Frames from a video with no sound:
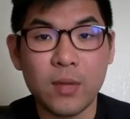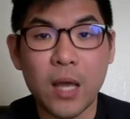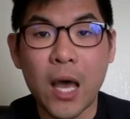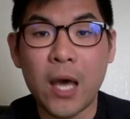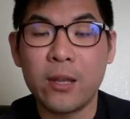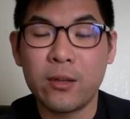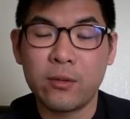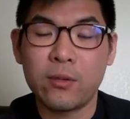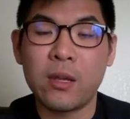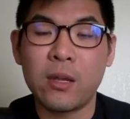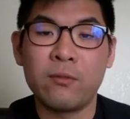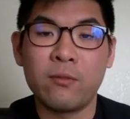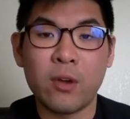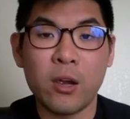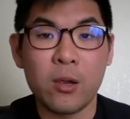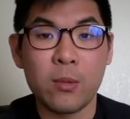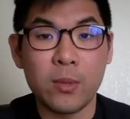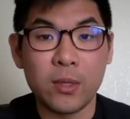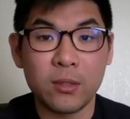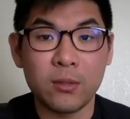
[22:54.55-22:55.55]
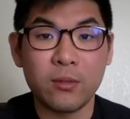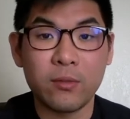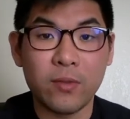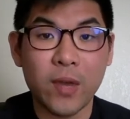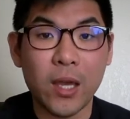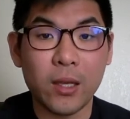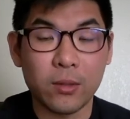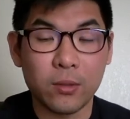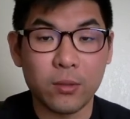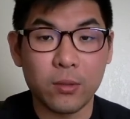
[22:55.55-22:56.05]
other environmental
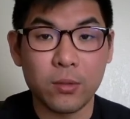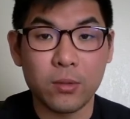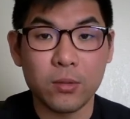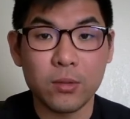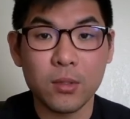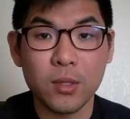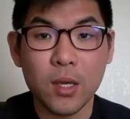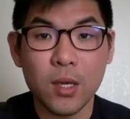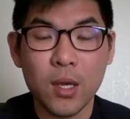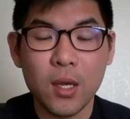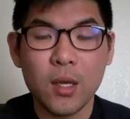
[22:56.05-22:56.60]
factors